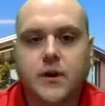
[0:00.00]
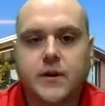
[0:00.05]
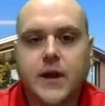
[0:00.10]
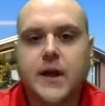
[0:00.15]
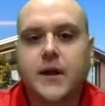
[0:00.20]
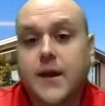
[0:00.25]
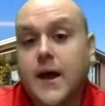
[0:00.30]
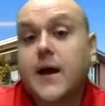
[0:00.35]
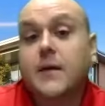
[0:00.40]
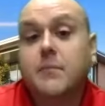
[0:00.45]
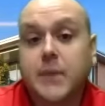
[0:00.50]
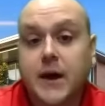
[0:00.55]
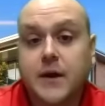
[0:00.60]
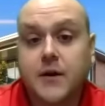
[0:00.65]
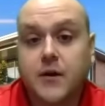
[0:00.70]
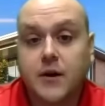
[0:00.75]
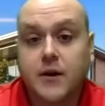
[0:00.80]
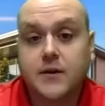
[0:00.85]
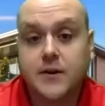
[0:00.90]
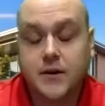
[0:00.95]
and
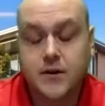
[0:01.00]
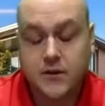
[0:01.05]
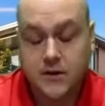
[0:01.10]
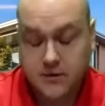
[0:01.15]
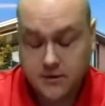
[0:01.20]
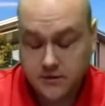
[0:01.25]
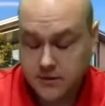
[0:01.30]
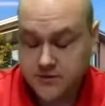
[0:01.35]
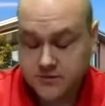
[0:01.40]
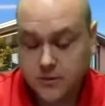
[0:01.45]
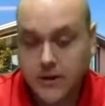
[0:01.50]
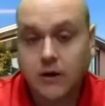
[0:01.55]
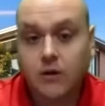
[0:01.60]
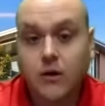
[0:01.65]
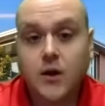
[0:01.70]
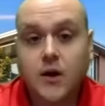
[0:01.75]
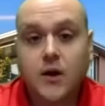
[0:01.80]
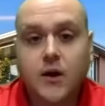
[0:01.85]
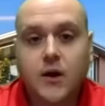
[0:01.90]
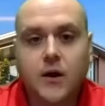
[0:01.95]
non-binary identity as
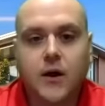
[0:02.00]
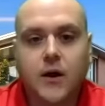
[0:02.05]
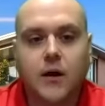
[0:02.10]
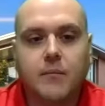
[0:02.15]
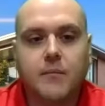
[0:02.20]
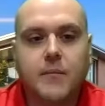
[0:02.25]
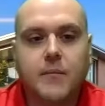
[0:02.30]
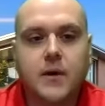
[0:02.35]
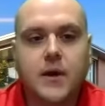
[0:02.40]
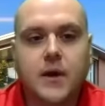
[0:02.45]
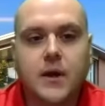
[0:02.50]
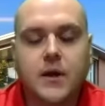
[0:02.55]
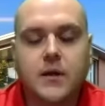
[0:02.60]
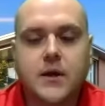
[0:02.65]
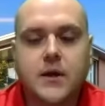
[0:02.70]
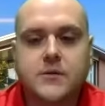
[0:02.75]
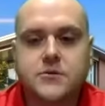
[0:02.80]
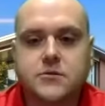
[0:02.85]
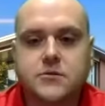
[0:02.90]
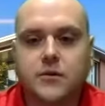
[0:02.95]
well,
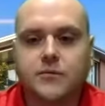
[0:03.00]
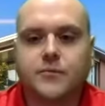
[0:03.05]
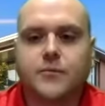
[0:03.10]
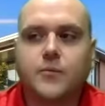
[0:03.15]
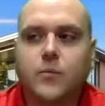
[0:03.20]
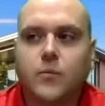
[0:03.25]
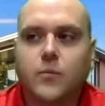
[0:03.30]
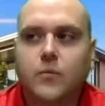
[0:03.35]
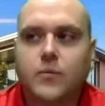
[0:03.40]
and sort of,